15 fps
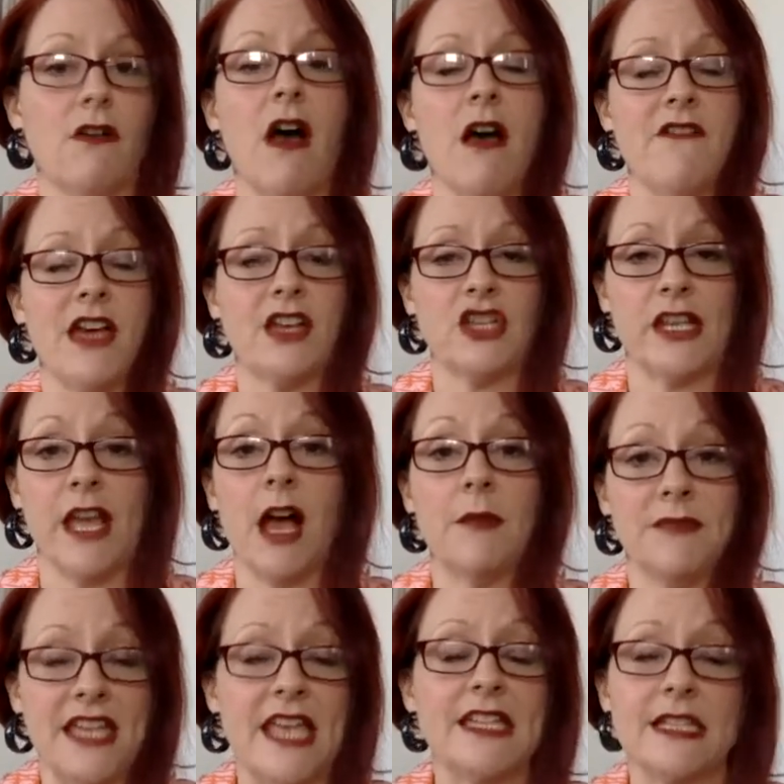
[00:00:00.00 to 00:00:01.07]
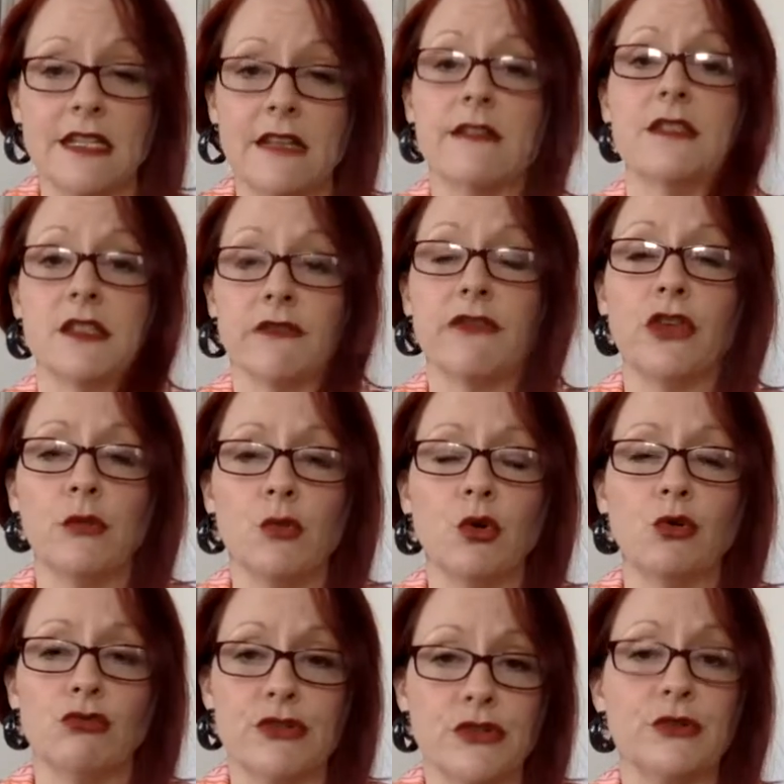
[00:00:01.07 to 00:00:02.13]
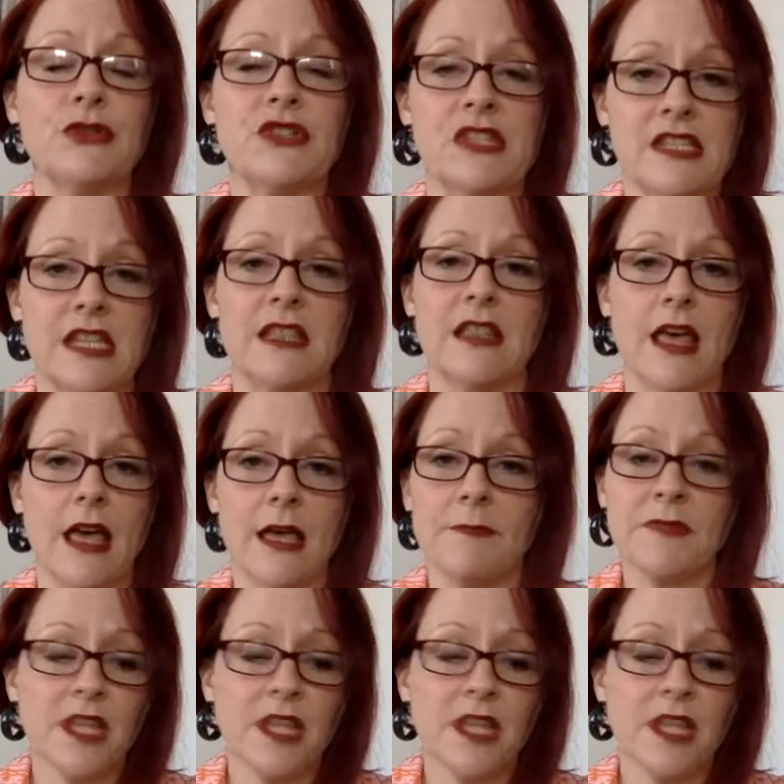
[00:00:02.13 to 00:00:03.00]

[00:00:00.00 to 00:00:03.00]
I've actually updated, and there's a few more resources in there.